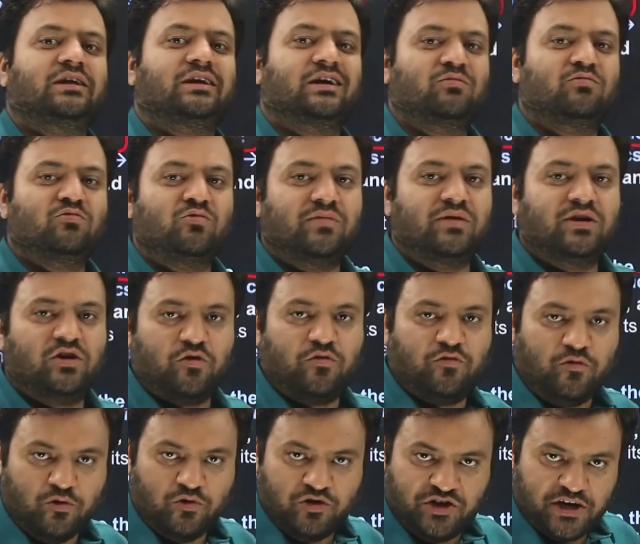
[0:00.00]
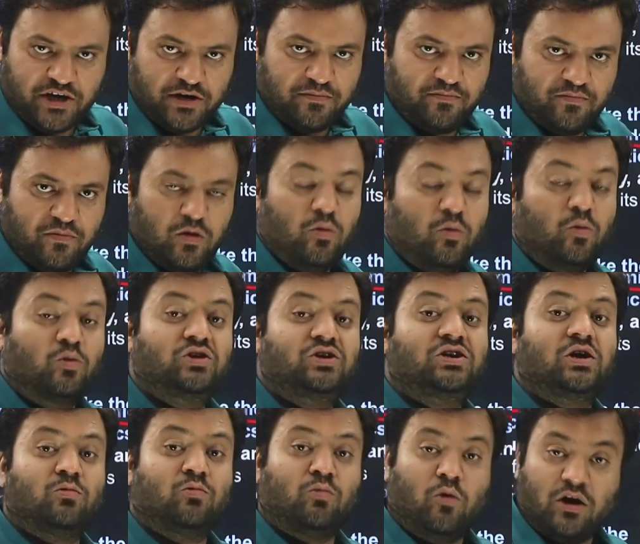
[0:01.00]
movement of ocean
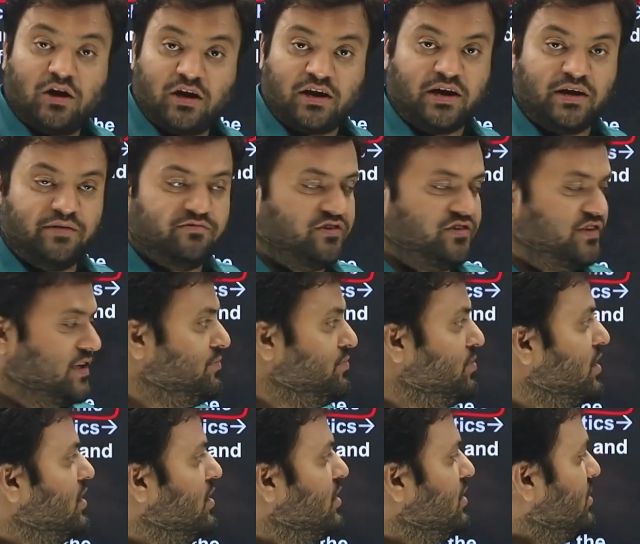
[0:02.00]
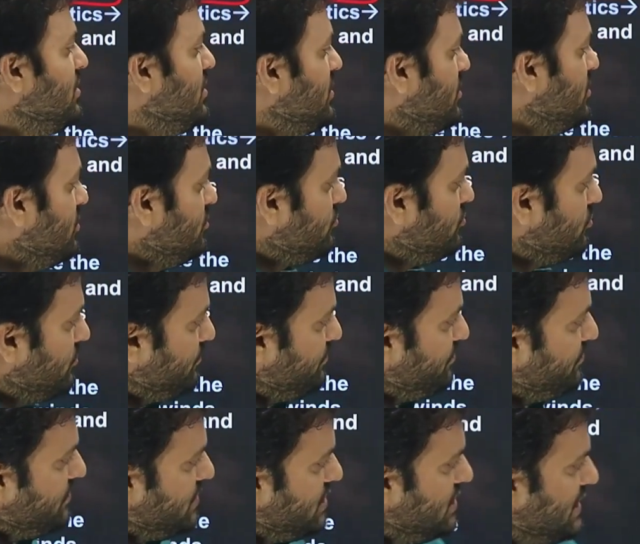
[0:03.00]
water, I would say. So
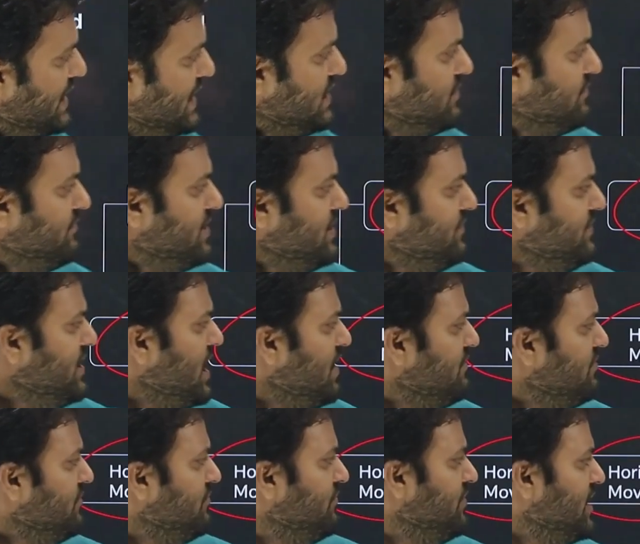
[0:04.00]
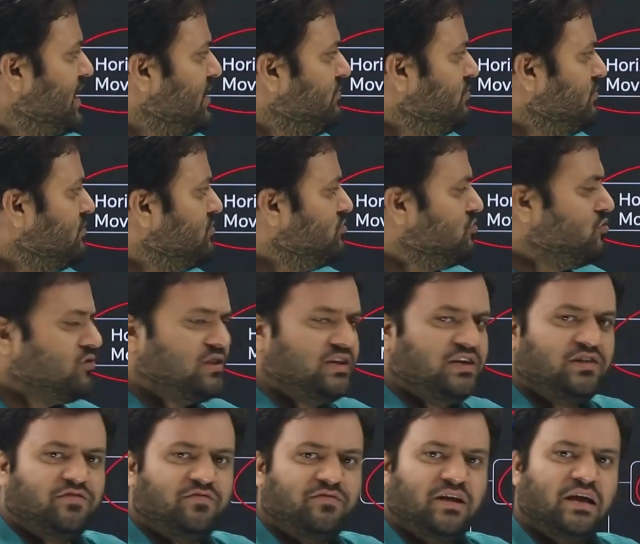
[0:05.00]
like when we have a wave, so
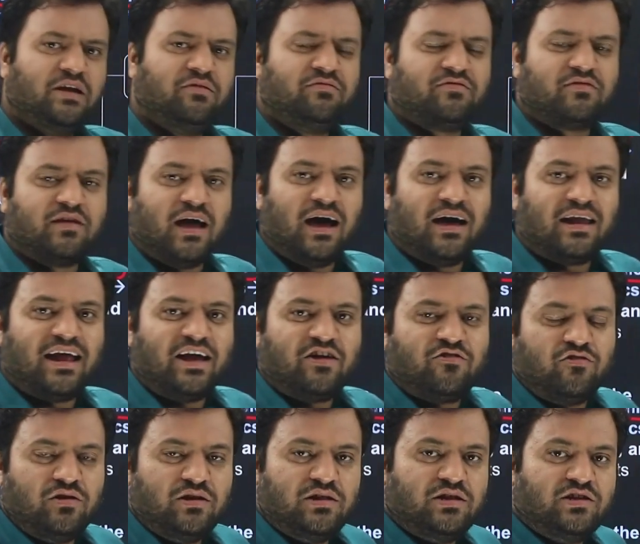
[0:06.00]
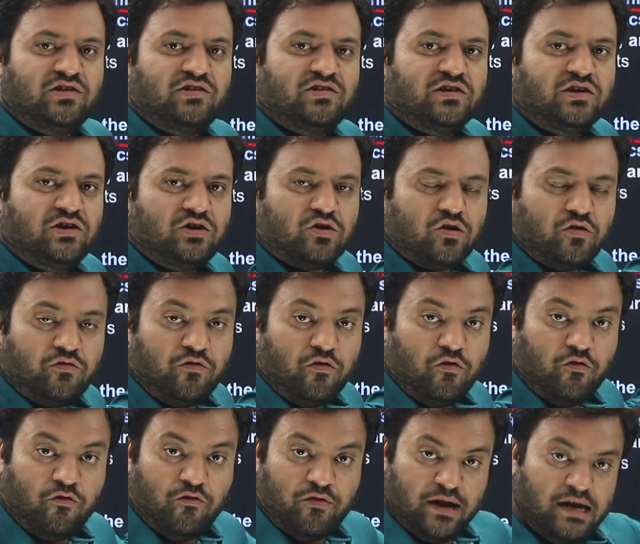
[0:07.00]
these waves are actually the result of
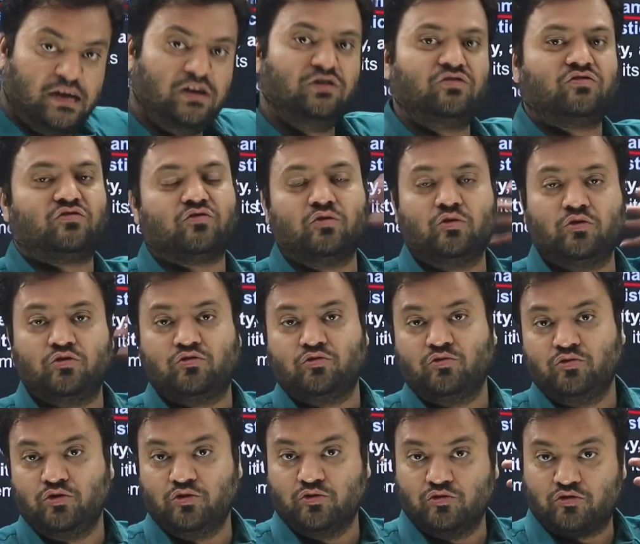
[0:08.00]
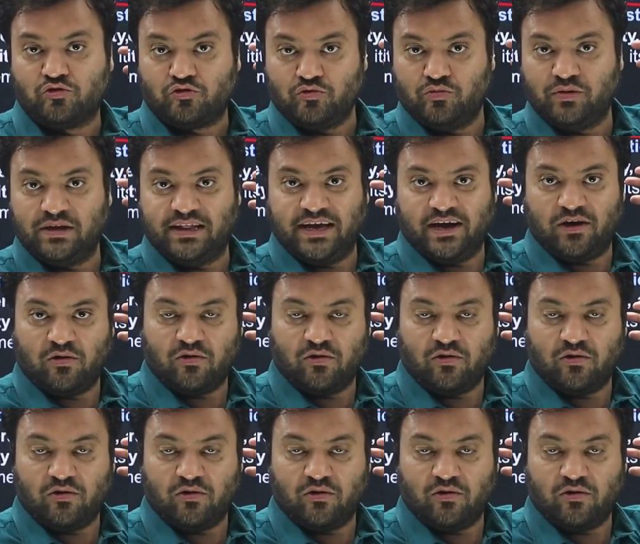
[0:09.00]
winds, those who used to be there on